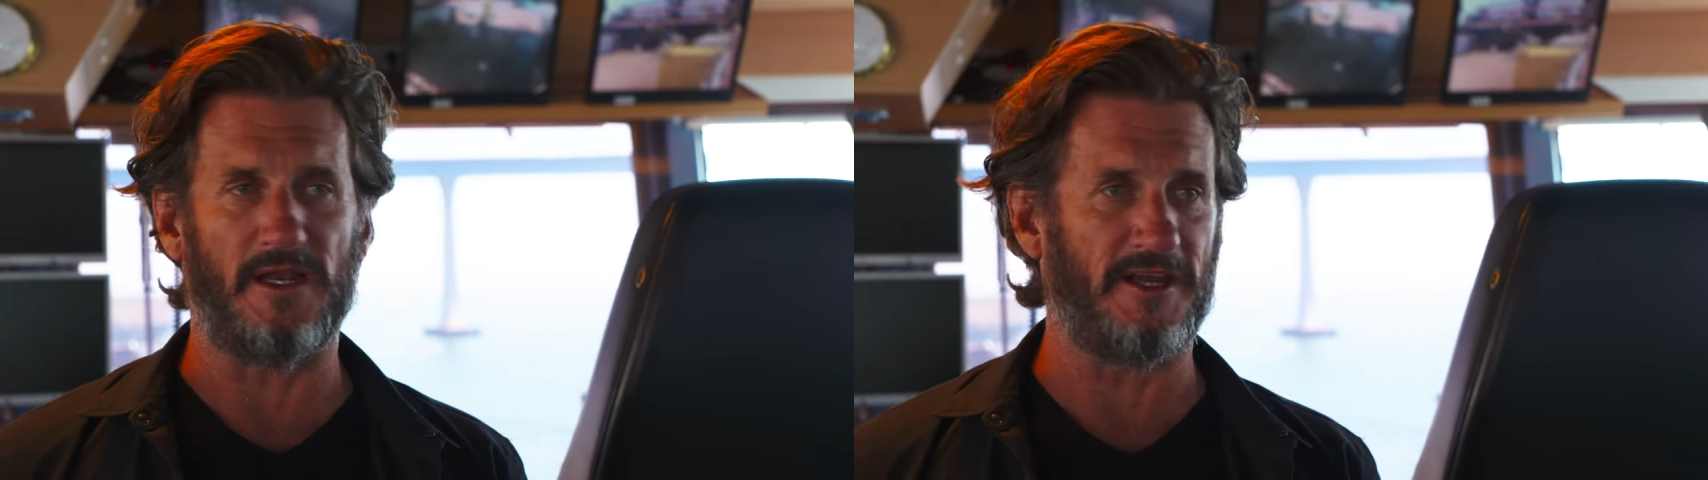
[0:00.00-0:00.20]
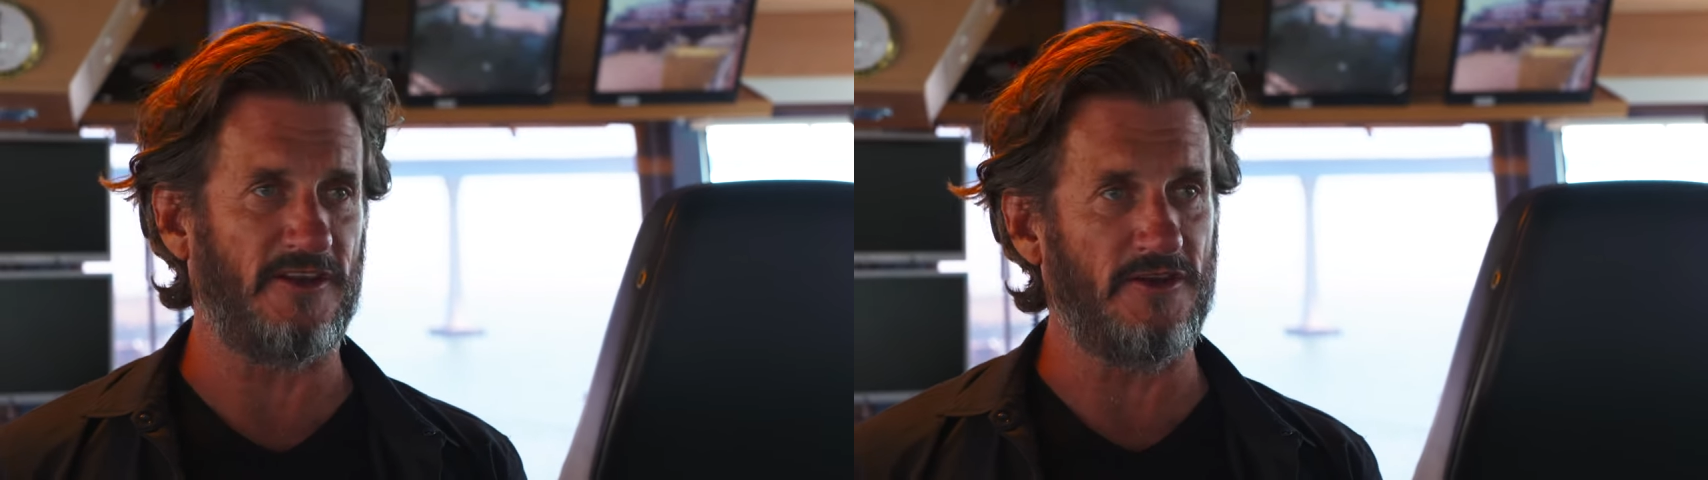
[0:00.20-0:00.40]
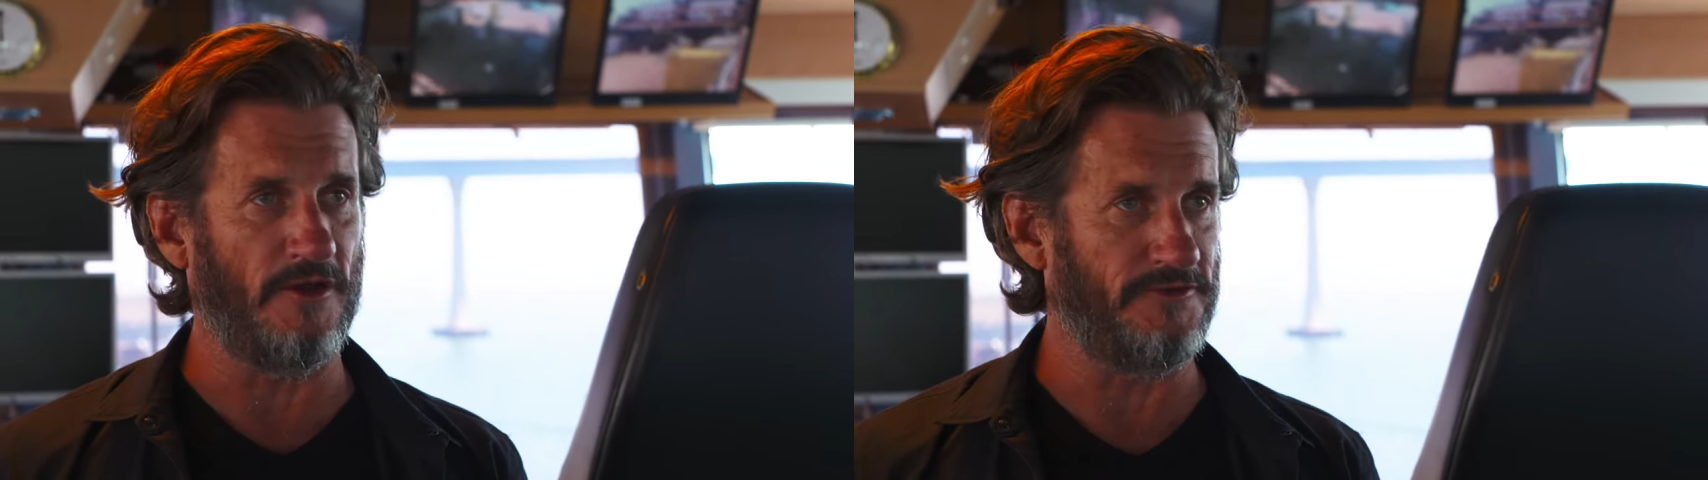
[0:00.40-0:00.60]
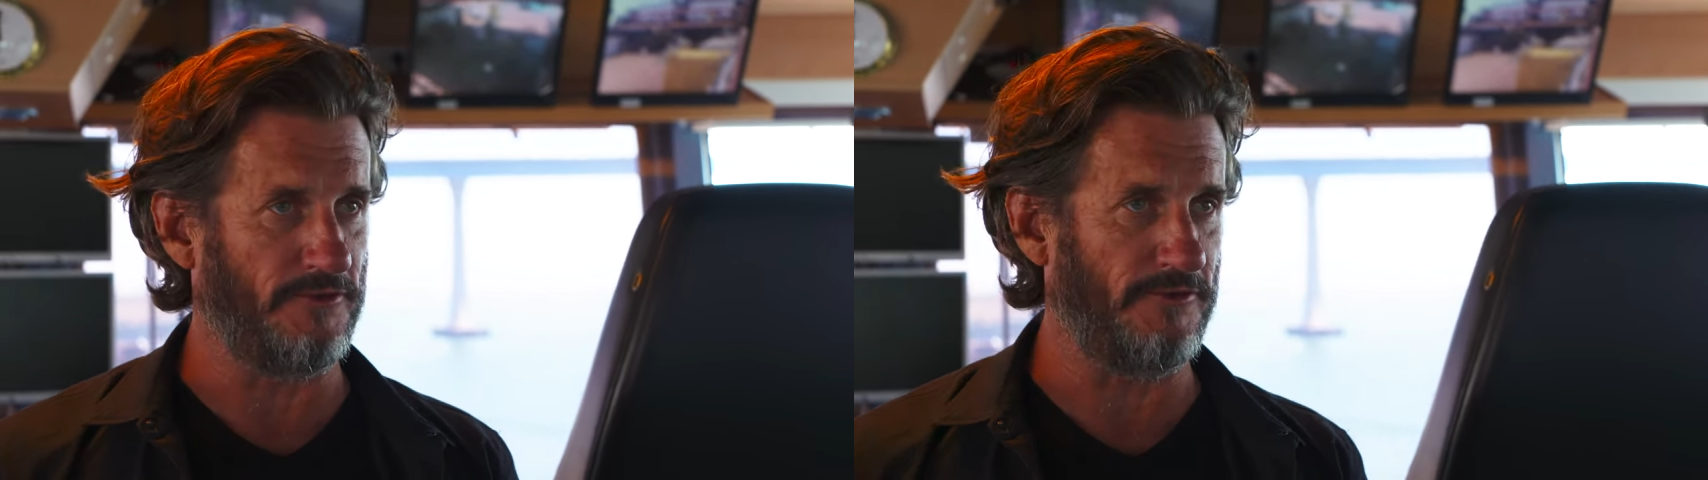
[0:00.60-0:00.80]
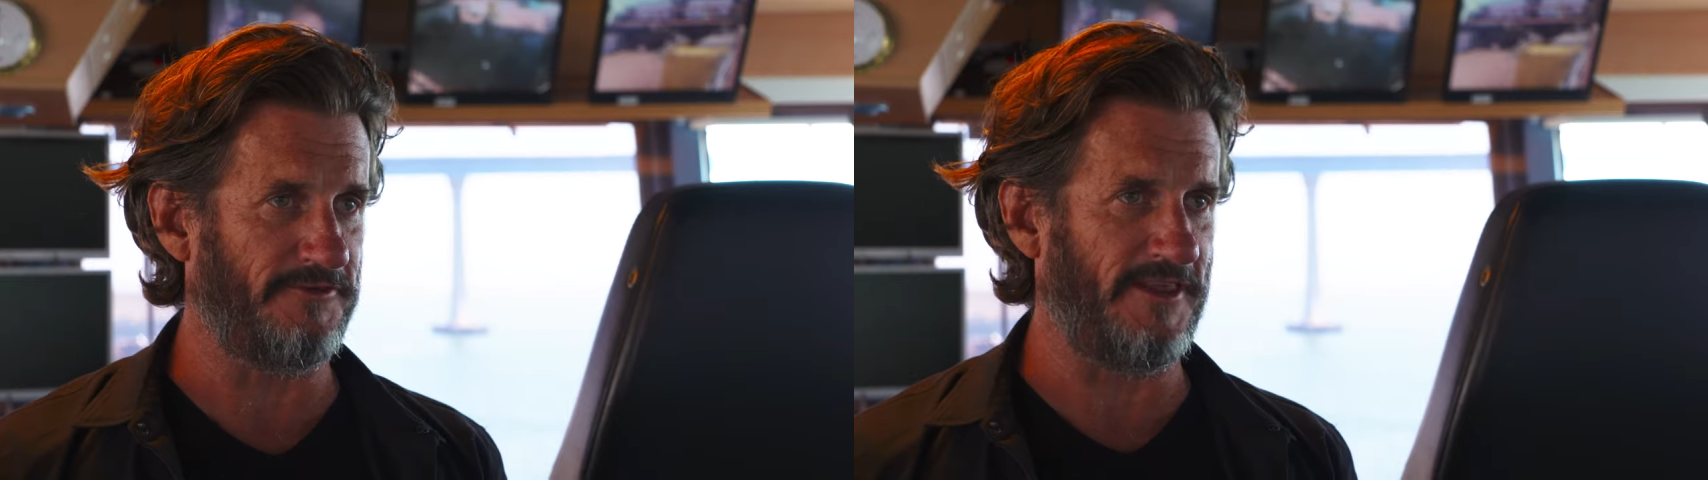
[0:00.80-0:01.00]
collecting
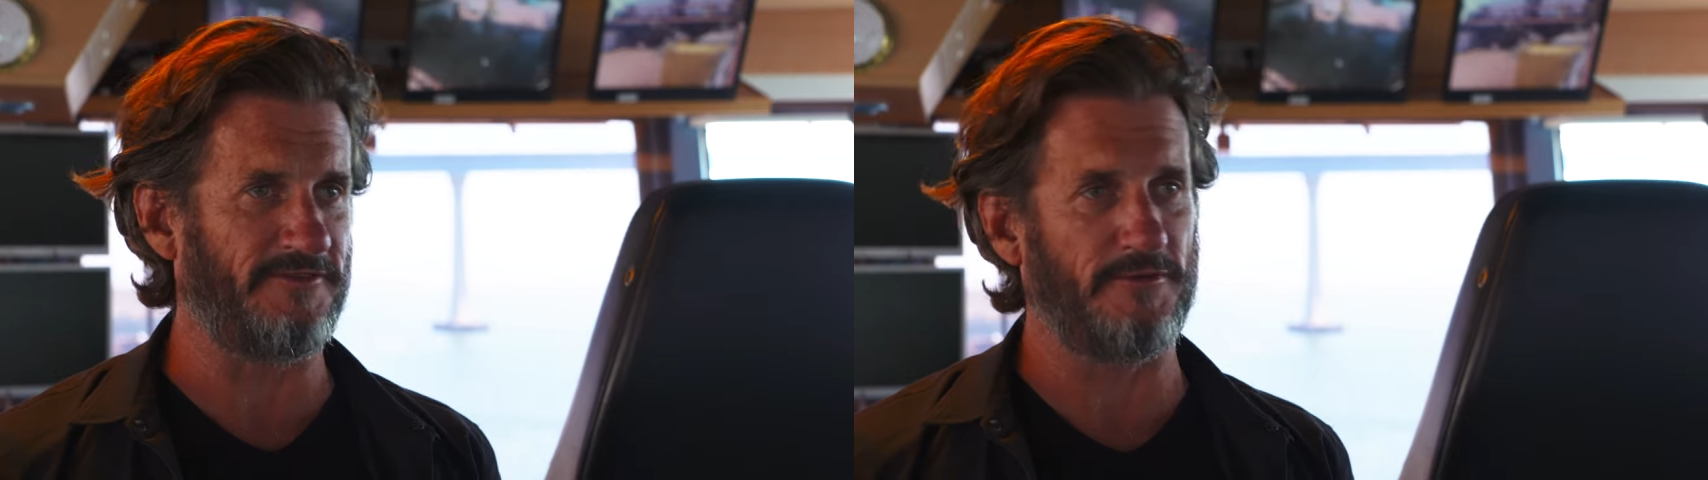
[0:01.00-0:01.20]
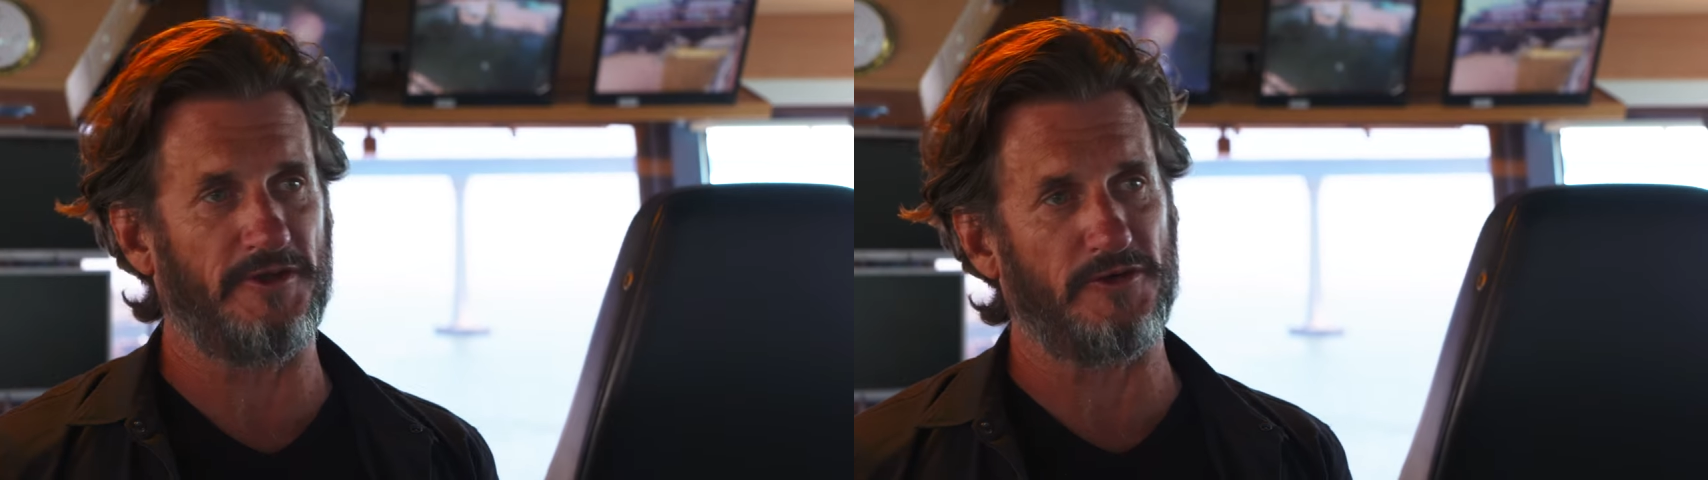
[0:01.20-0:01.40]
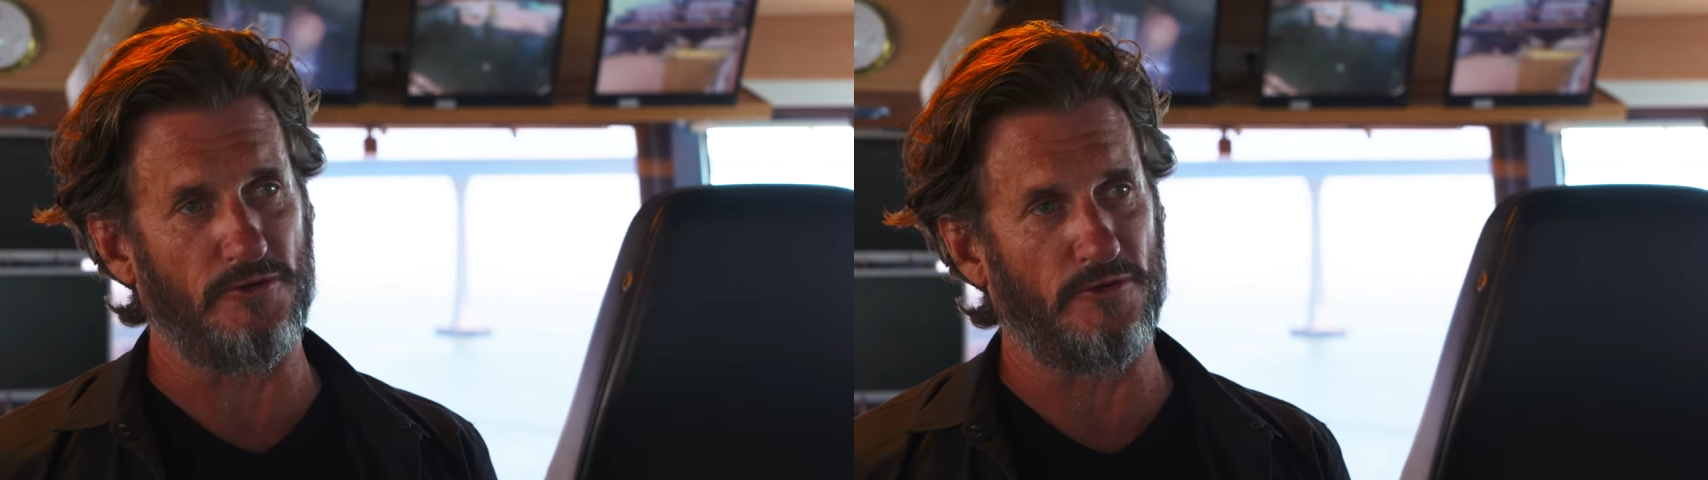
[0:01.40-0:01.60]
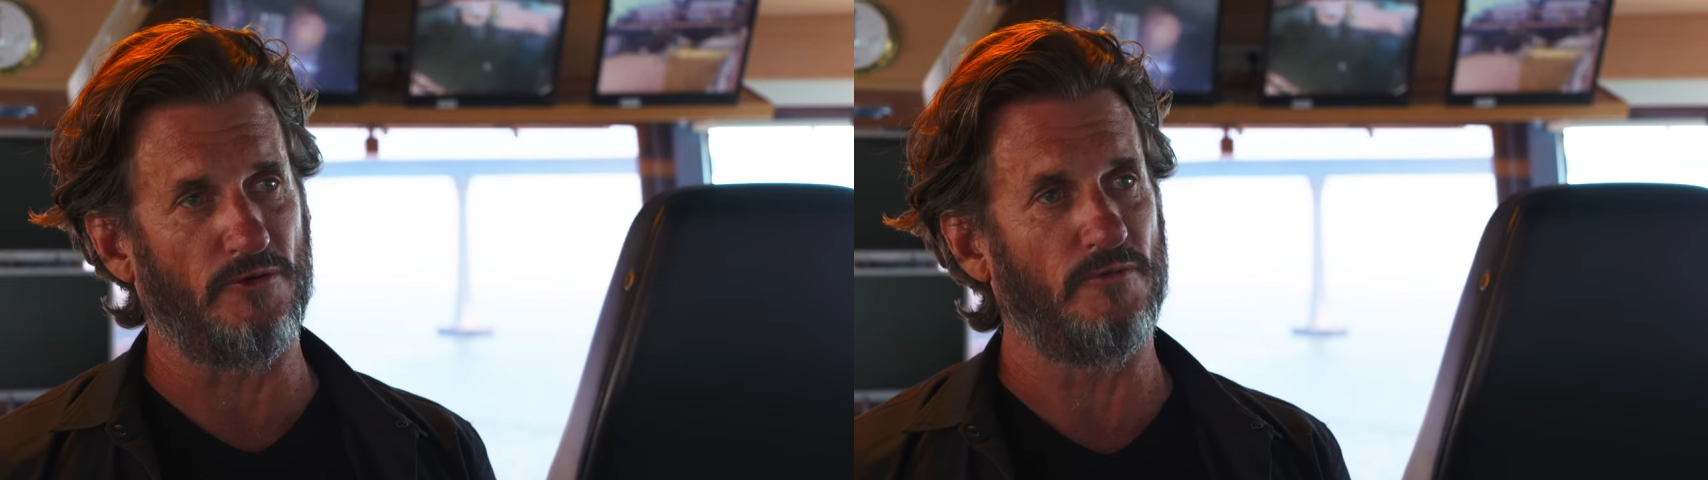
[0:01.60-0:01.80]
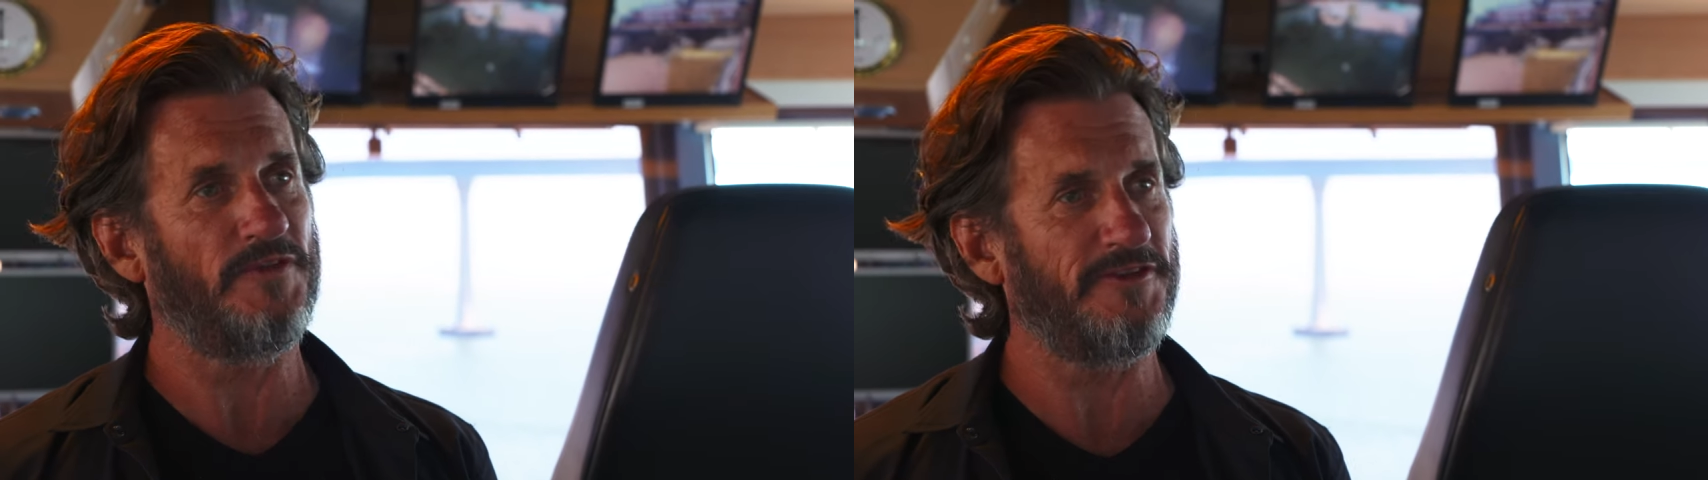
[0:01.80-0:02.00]
nodules, that's really cool.